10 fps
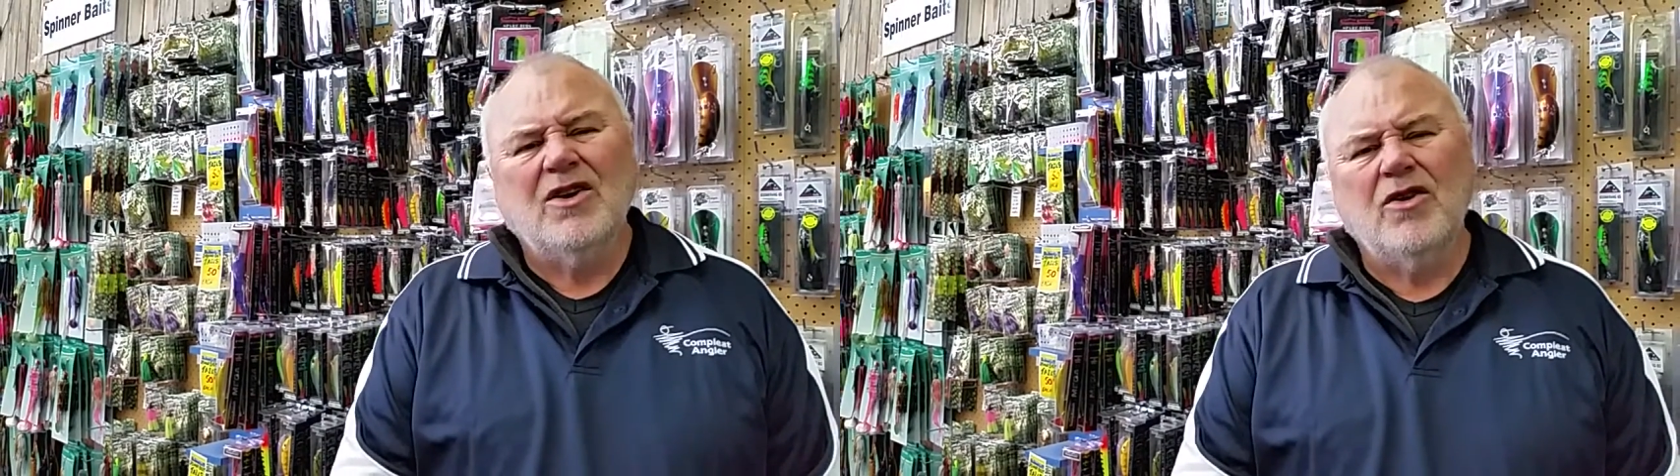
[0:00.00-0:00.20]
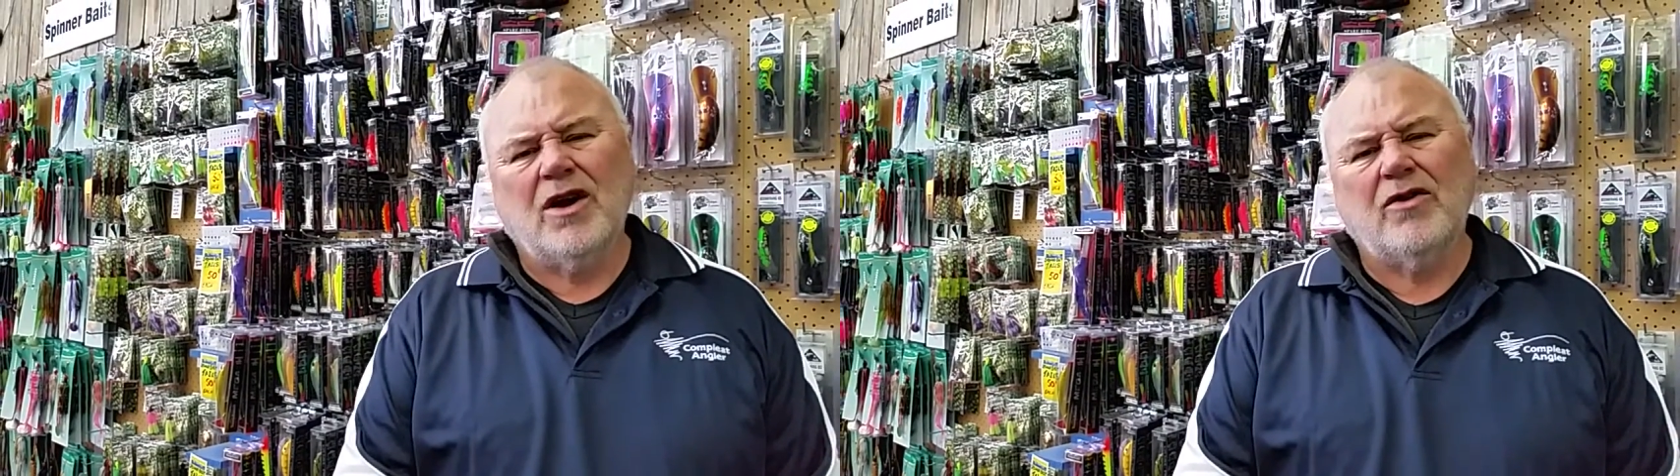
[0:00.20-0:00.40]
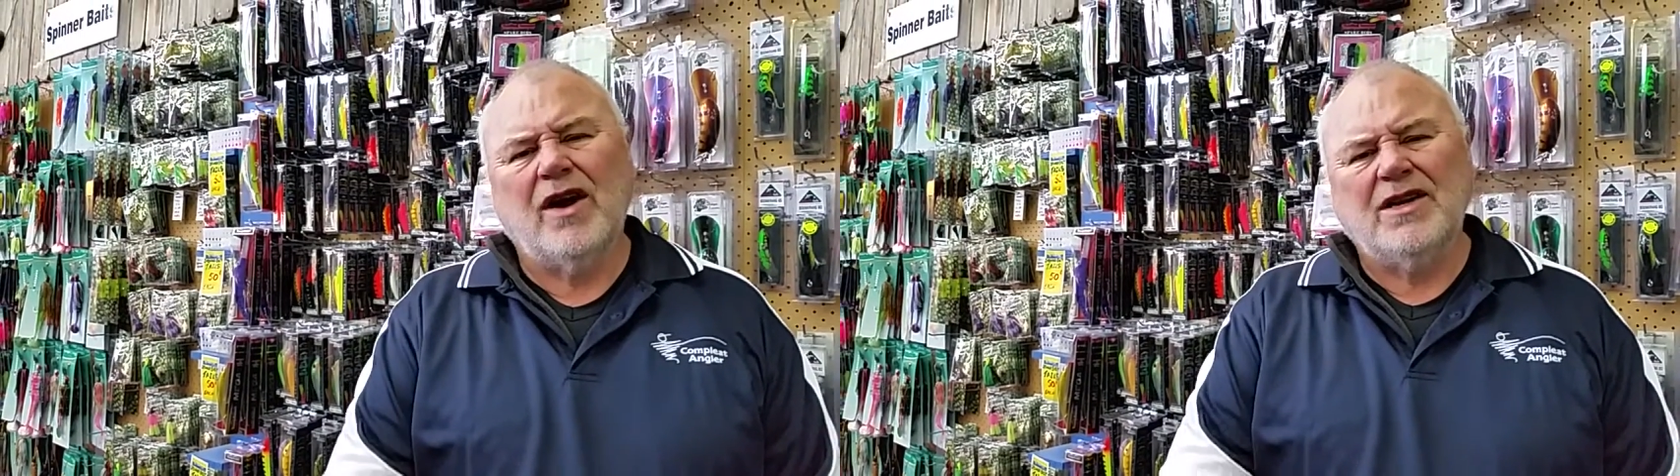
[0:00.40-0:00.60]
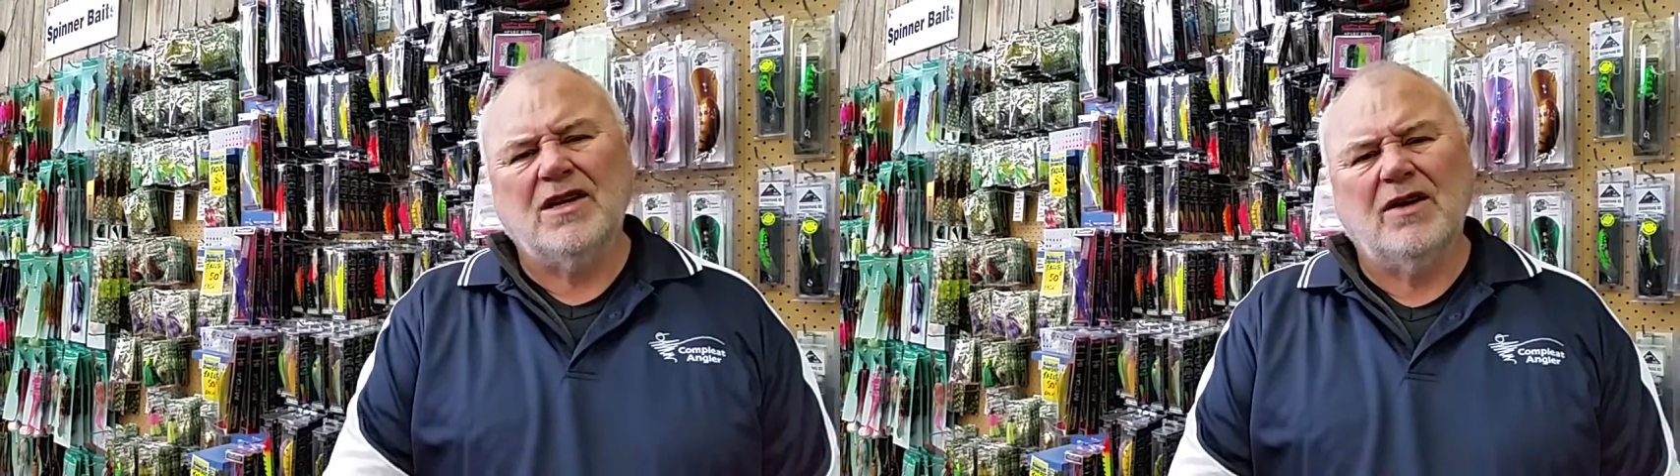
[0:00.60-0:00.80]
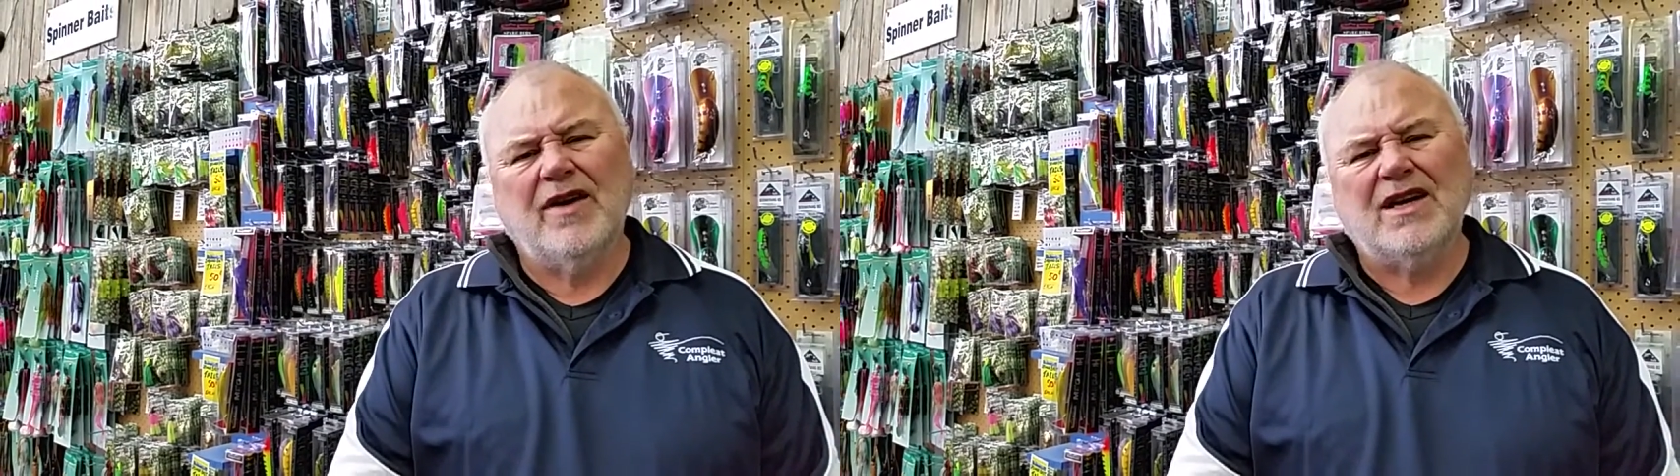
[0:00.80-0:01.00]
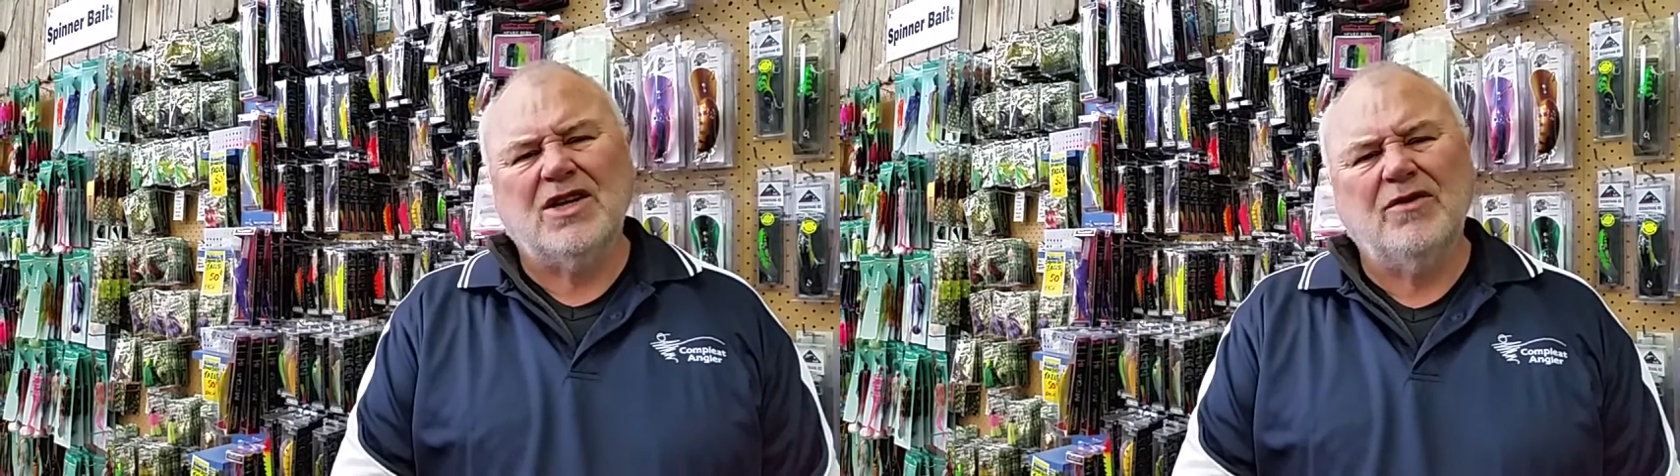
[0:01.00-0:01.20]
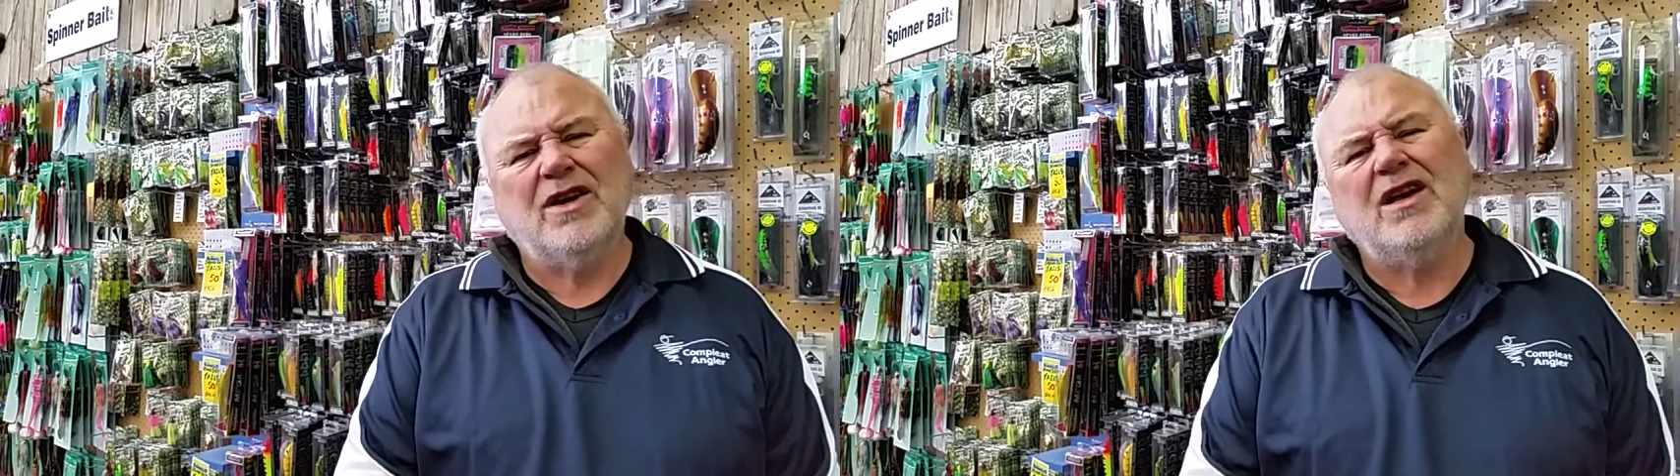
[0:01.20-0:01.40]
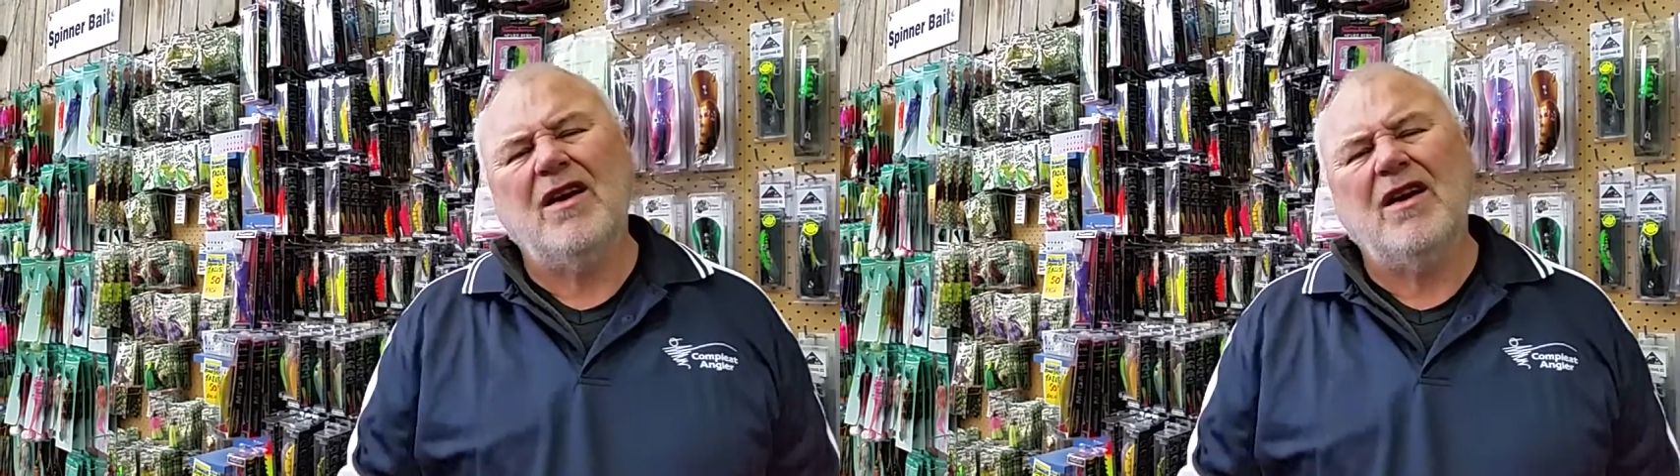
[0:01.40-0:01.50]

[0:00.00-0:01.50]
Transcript: not a great deal of activity.